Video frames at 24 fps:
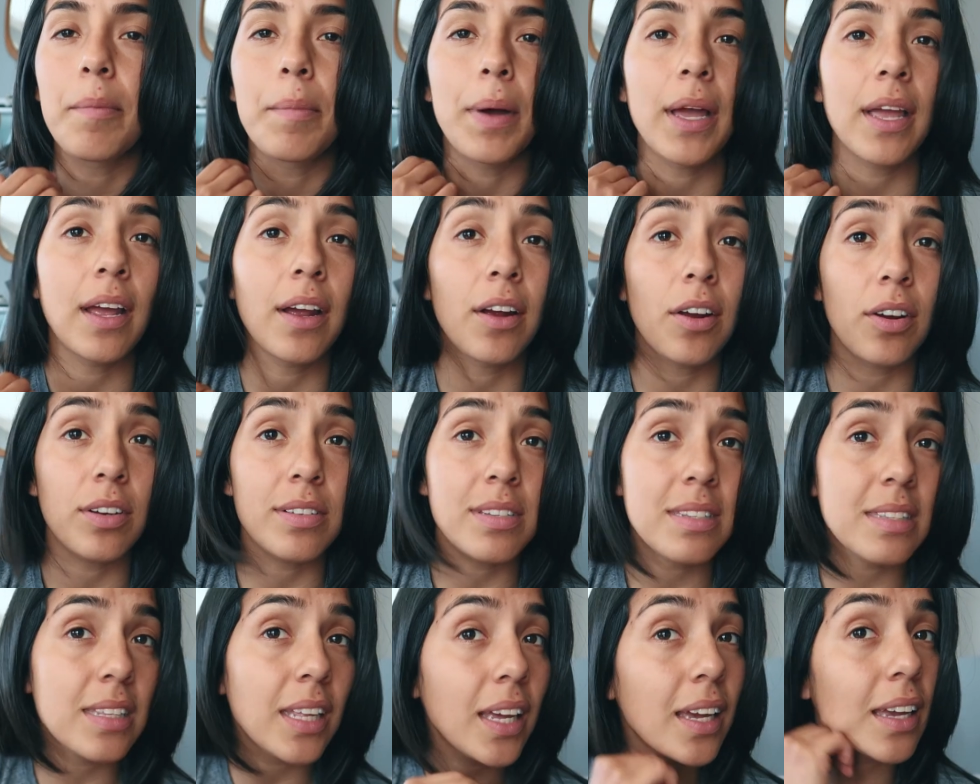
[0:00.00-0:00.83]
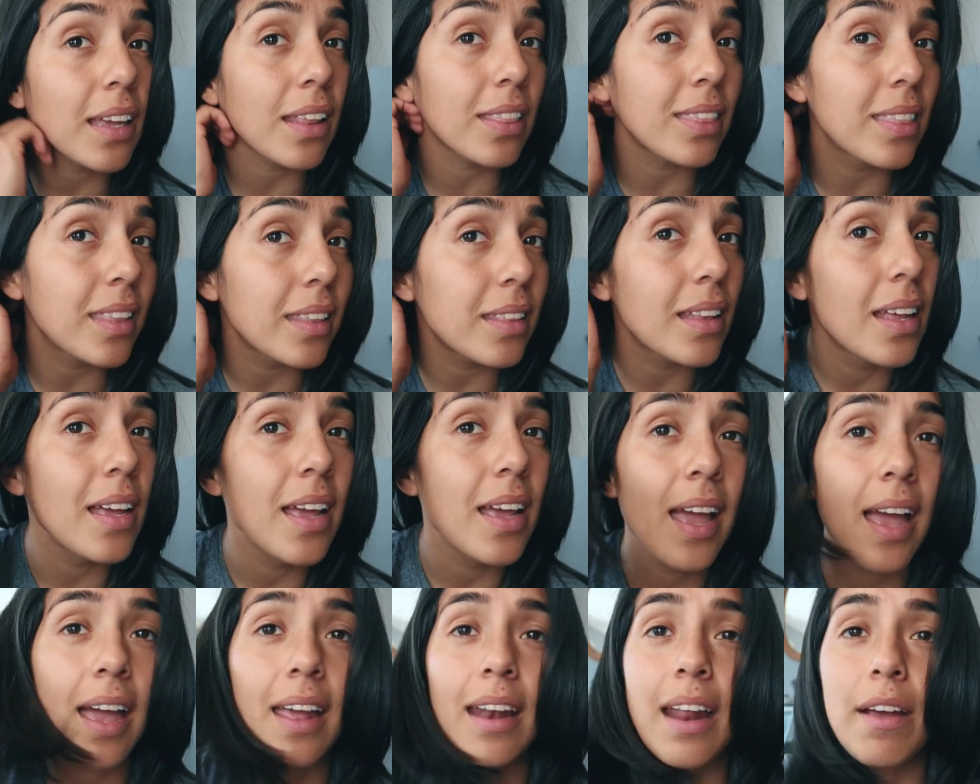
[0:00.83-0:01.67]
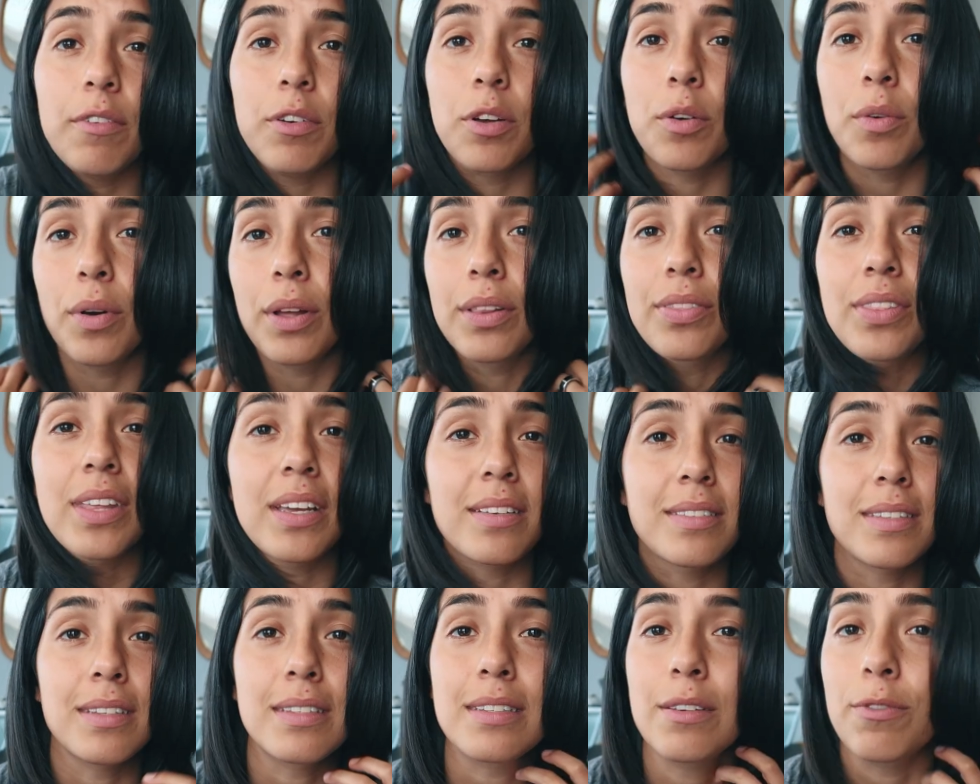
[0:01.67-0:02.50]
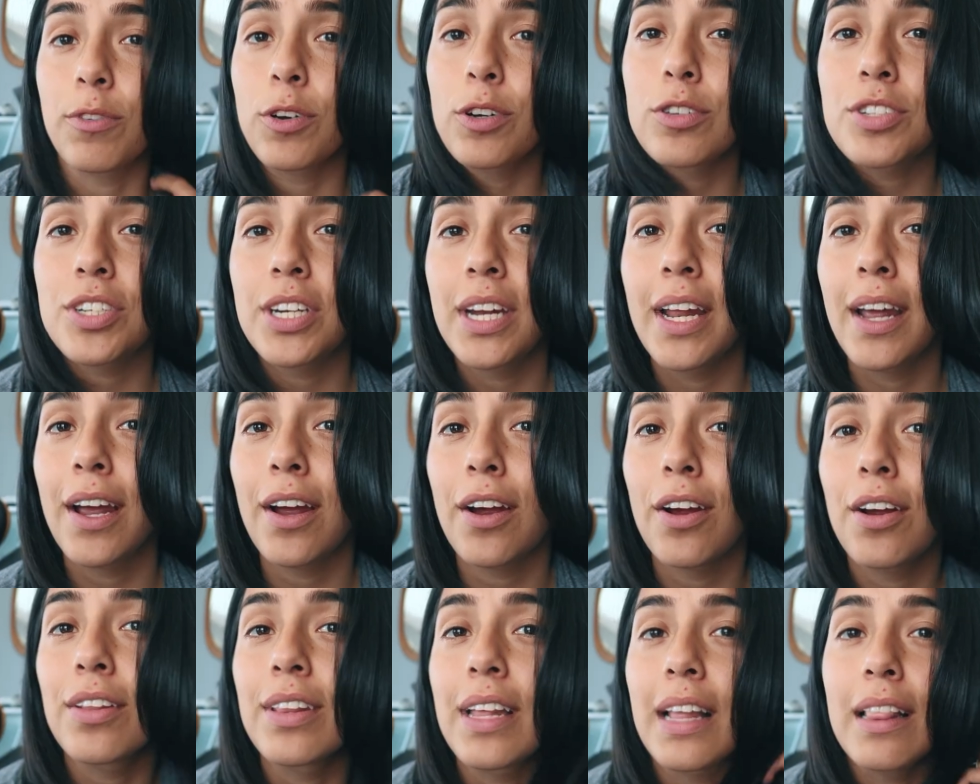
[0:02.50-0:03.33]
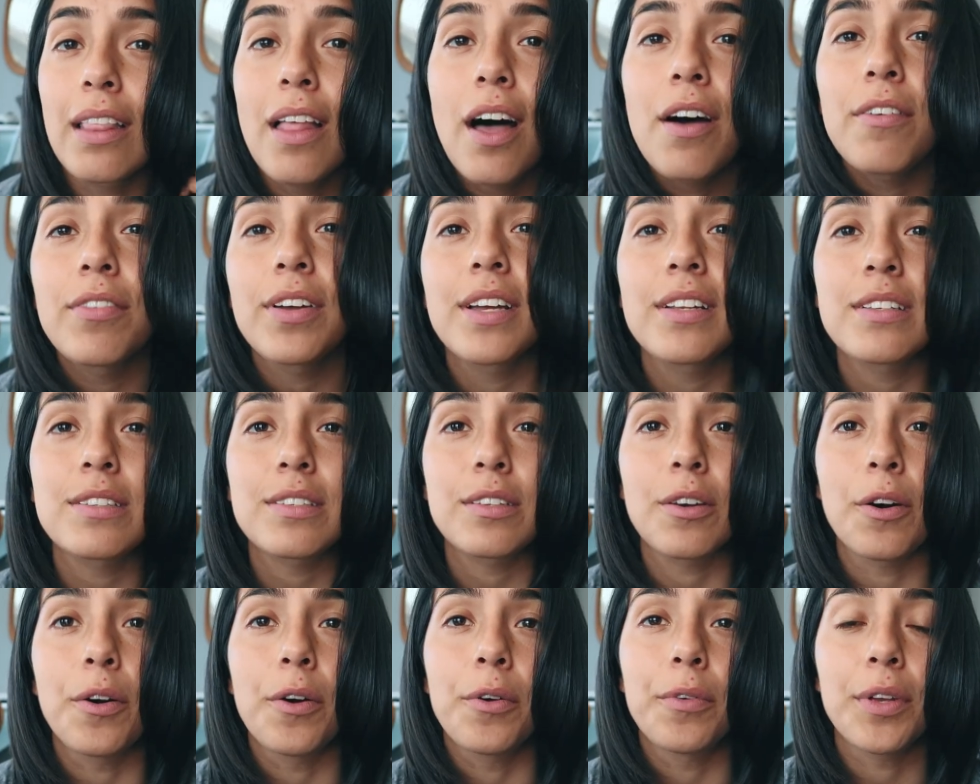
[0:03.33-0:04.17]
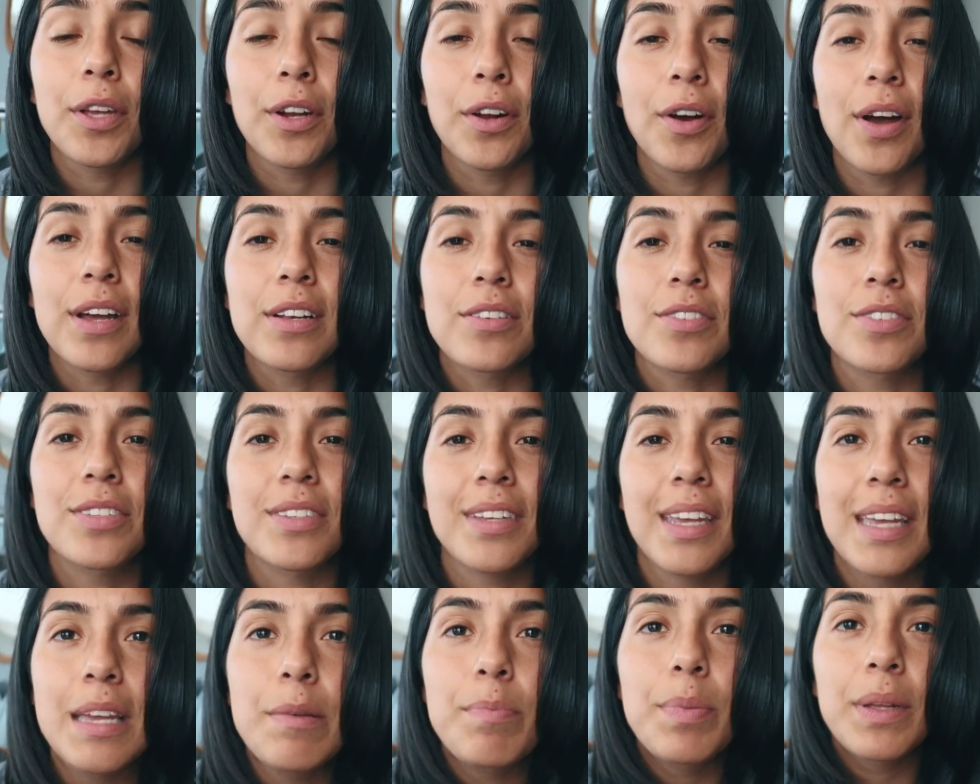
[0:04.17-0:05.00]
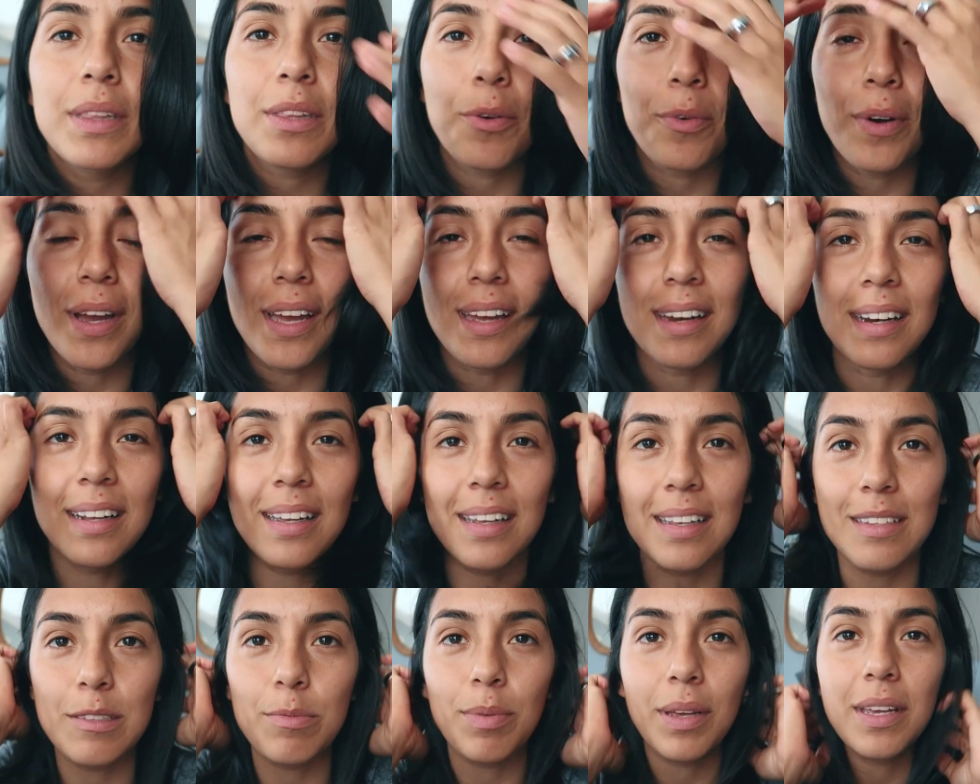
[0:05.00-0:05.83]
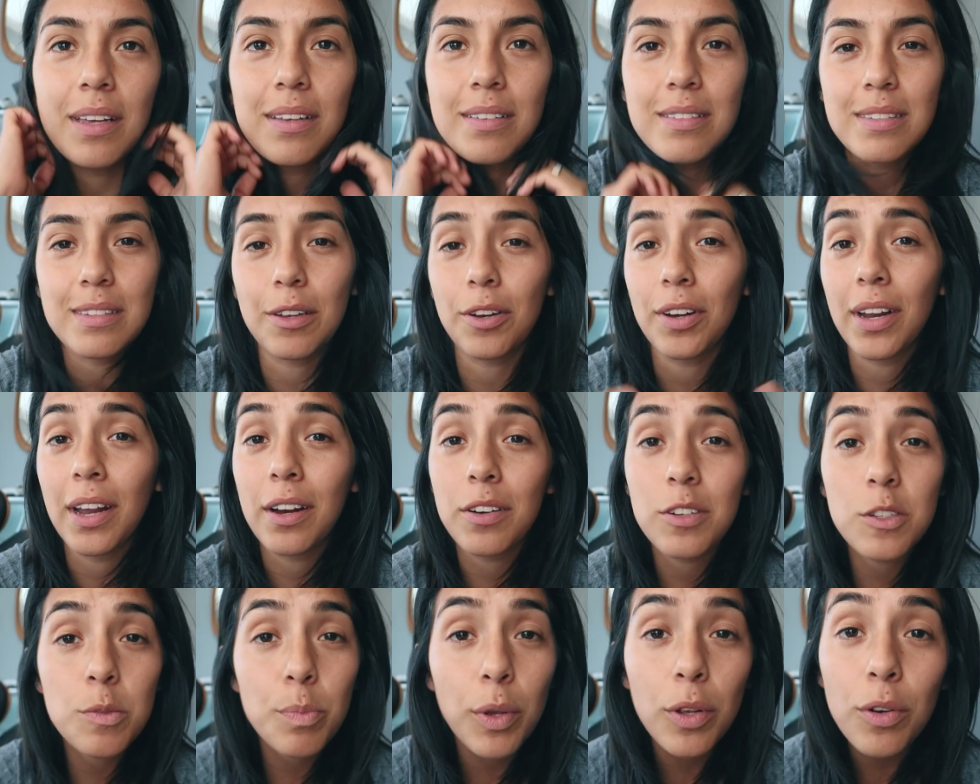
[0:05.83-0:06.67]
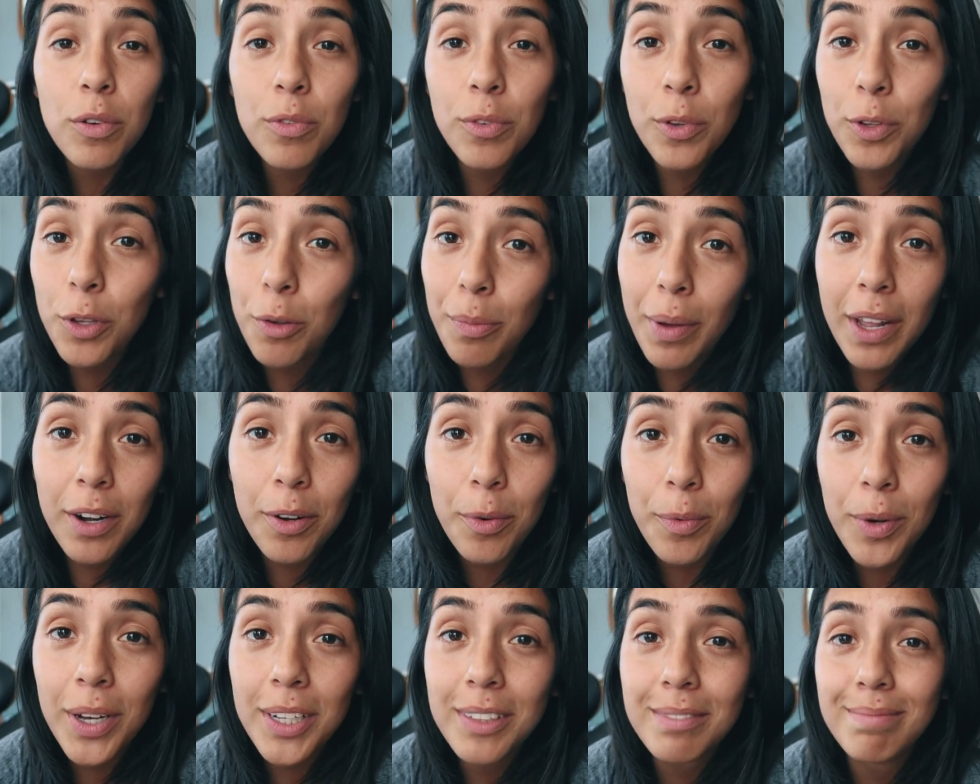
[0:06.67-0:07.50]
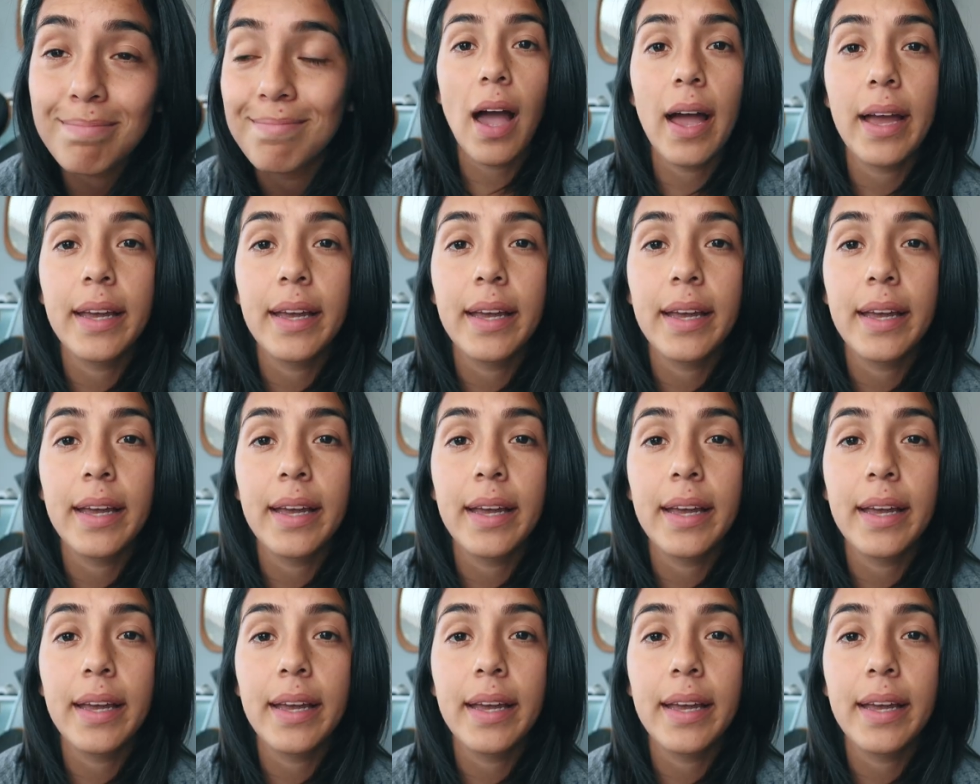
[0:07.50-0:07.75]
My hair is thick and everyone thinks it's a virgin hair and they love it, so you know, I just keep it the way it is because your hair is beautiful no matter what.